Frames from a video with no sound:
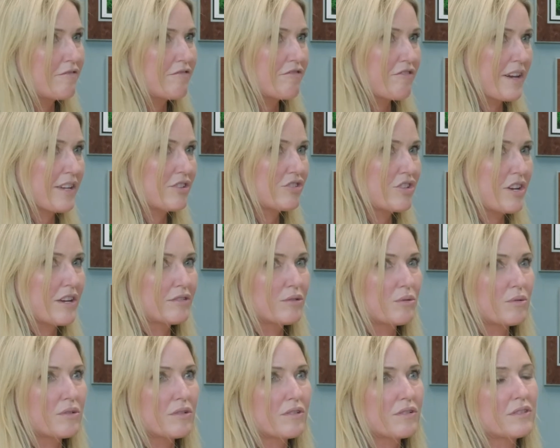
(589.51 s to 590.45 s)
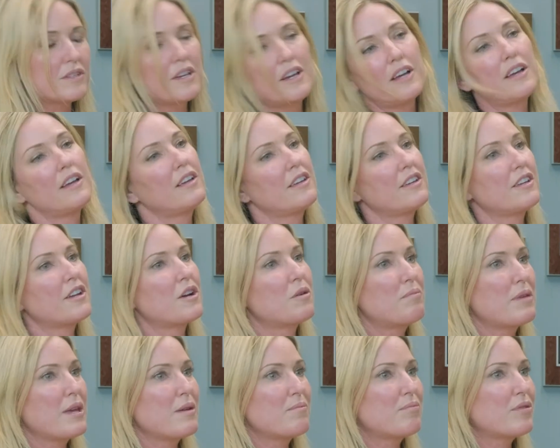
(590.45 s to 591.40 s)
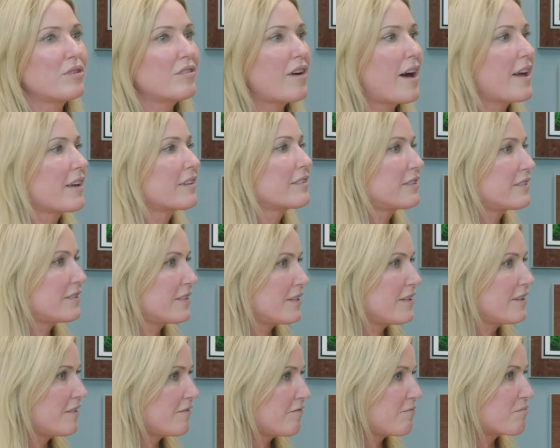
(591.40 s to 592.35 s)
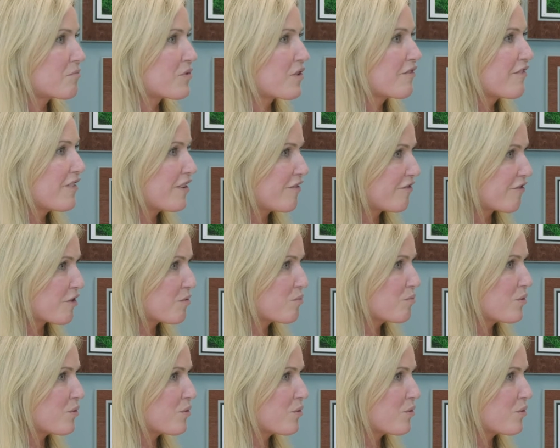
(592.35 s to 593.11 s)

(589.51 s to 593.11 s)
franchisors. People like Steve Murphy from